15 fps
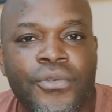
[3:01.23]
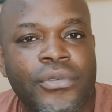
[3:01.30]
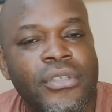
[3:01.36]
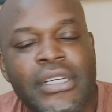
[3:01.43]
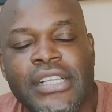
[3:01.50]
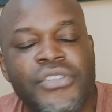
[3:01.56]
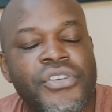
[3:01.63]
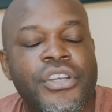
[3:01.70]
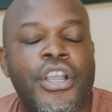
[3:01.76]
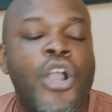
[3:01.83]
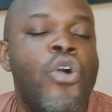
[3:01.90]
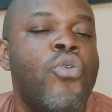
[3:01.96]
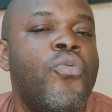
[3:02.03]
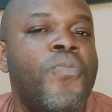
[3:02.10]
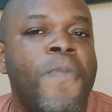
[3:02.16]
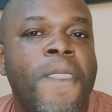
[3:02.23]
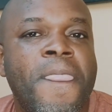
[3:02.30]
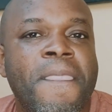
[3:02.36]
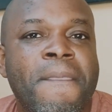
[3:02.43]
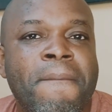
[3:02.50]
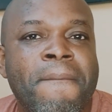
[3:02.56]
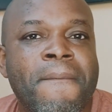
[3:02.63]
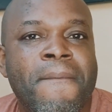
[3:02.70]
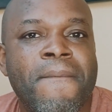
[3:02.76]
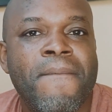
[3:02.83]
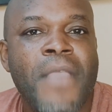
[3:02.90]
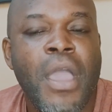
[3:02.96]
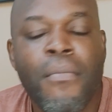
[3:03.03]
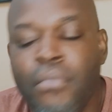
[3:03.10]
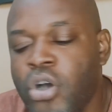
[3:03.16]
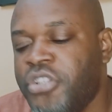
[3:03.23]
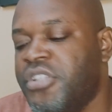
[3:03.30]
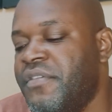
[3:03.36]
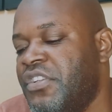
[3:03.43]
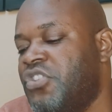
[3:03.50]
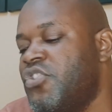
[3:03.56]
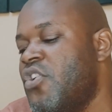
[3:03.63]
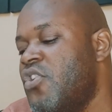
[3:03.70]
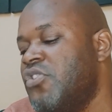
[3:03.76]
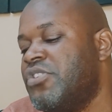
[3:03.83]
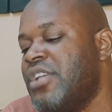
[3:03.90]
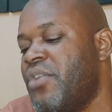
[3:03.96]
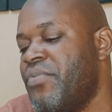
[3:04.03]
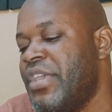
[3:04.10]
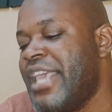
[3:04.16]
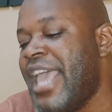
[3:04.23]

they're not necessarily go. Most of the songs I